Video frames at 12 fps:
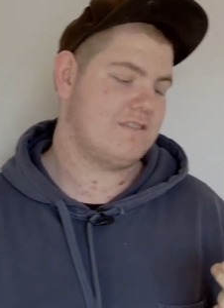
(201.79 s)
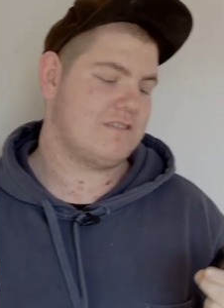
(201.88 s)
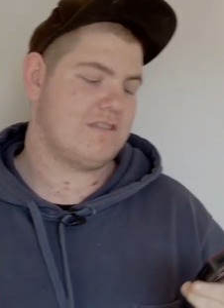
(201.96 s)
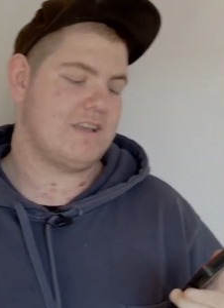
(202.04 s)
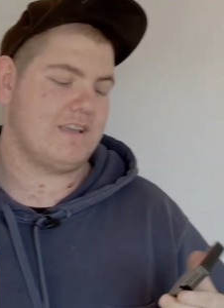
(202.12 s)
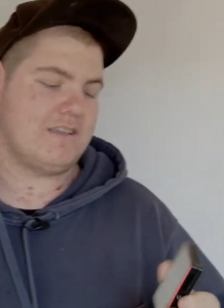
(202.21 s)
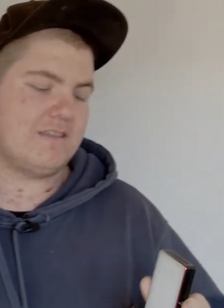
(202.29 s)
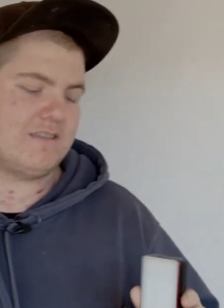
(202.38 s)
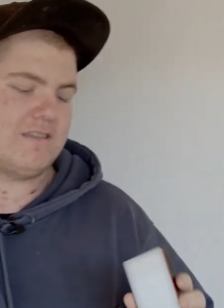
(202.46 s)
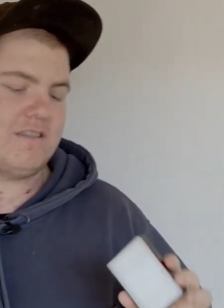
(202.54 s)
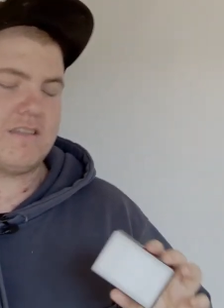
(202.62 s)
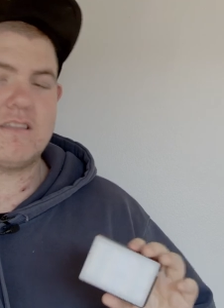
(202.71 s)
Like,
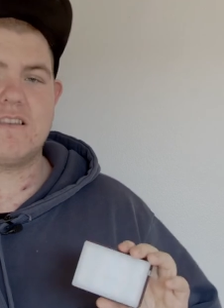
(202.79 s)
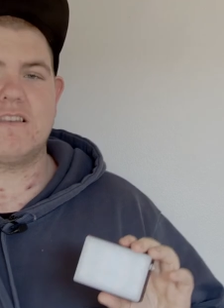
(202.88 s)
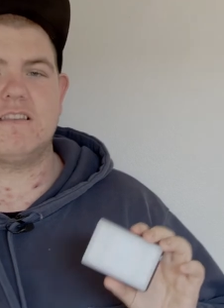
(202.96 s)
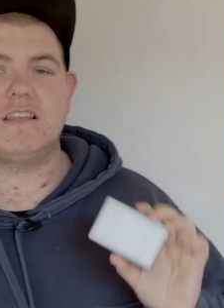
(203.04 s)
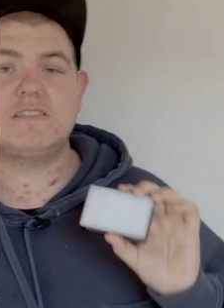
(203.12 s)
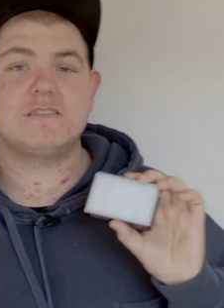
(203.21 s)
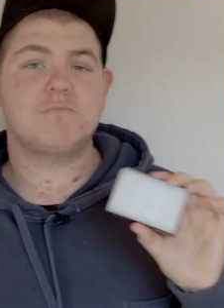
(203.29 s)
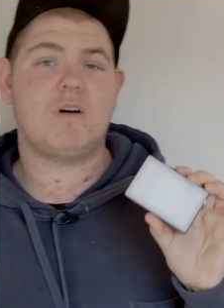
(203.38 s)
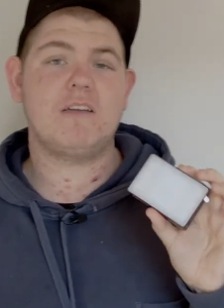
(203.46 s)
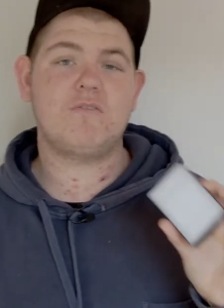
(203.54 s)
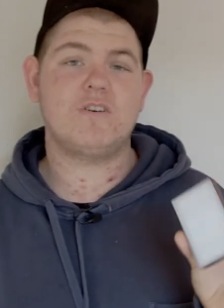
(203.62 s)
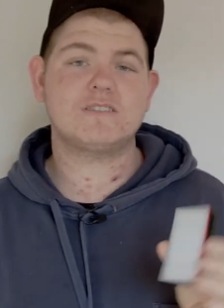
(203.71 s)
this is
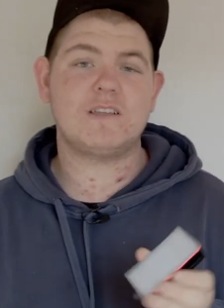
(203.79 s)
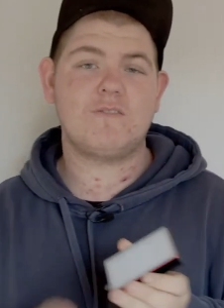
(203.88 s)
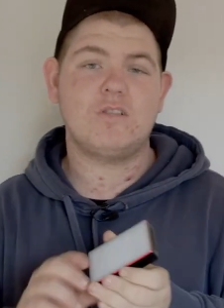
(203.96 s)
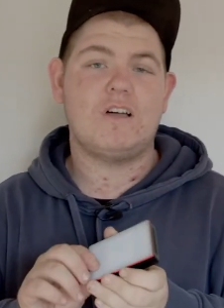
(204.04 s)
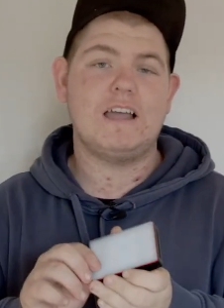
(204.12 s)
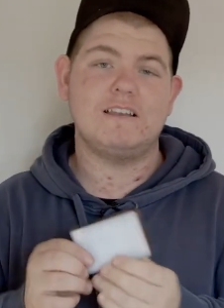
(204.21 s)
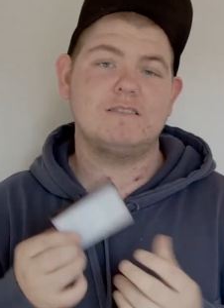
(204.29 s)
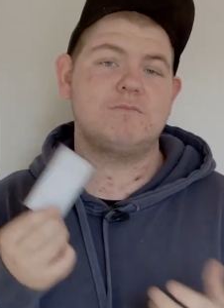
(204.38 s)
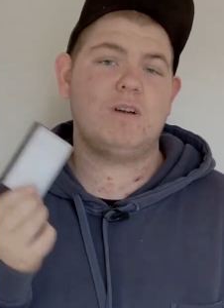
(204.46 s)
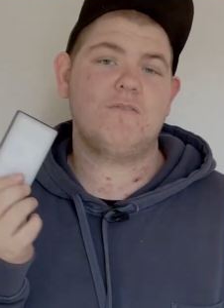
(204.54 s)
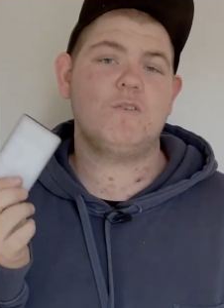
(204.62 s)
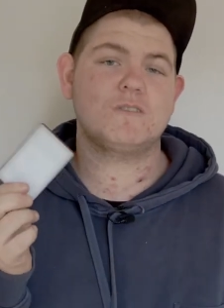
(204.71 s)
my first ever light, this is
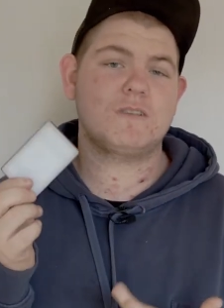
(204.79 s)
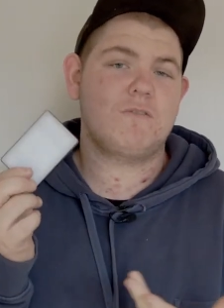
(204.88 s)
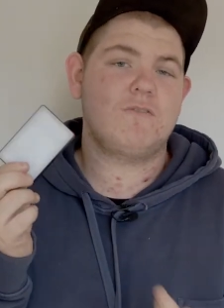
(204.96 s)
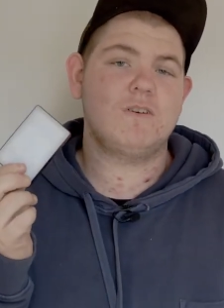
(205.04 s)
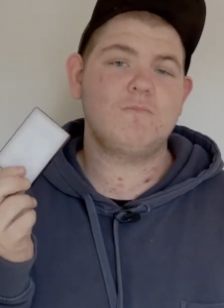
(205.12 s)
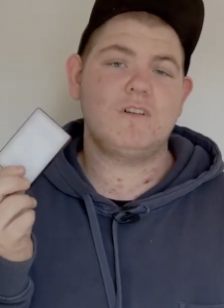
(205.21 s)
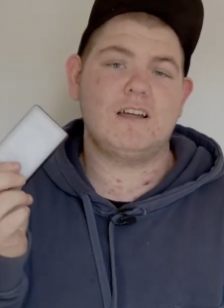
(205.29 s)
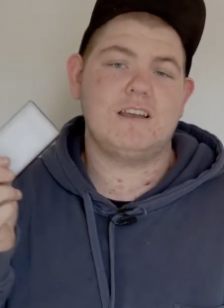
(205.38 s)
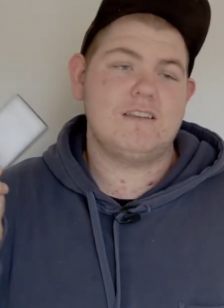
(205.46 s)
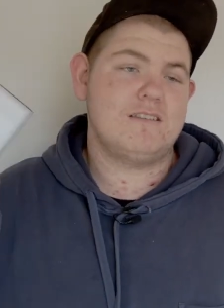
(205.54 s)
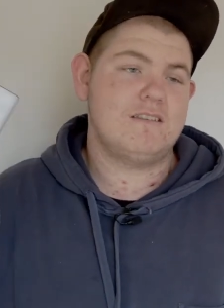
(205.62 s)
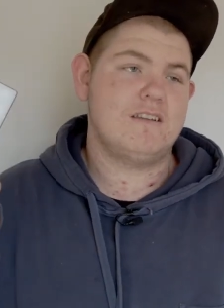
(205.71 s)
my first ever film light,
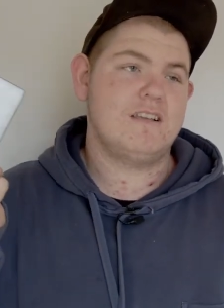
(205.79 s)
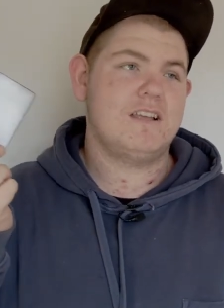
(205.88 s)
and